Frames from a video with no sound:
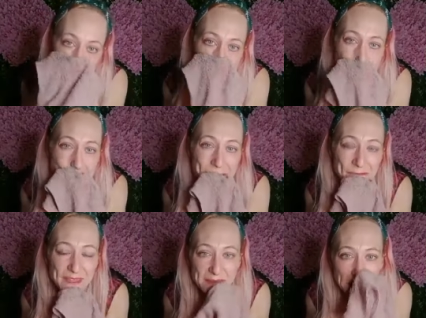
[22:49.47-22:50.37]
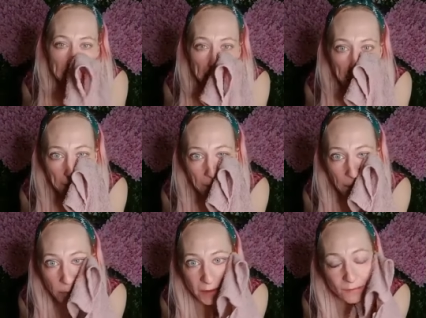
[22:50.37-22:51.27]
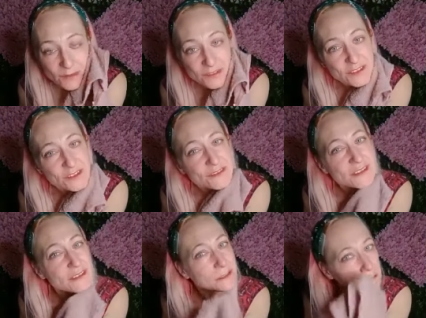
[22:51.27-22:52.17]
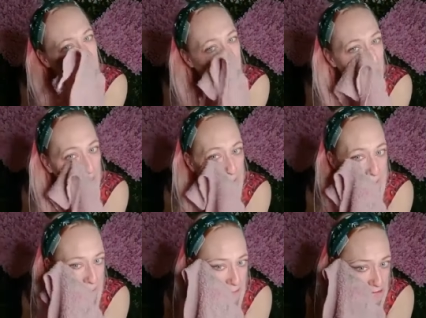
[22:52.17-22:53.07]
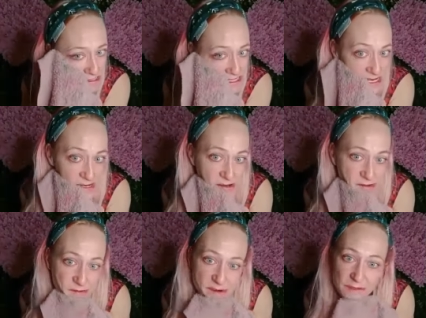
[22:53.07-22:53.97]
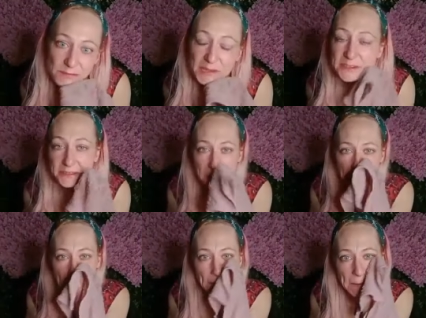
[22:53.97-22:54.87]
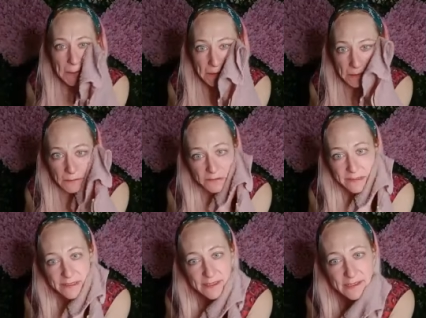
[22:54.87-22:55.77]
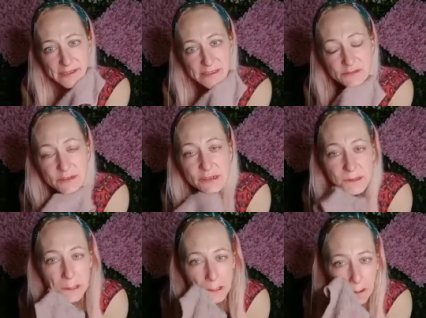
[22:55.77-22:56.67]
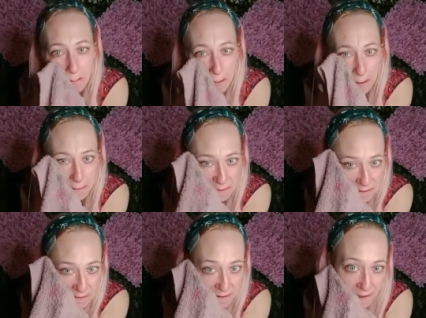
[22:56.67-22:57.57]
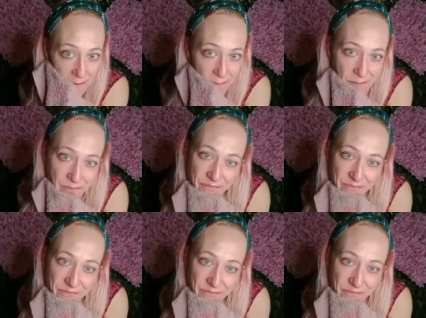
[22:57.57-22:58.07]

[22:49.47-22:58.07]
I think pretty much done, guys. So what mask are we using, guys? Have we got any comments in there?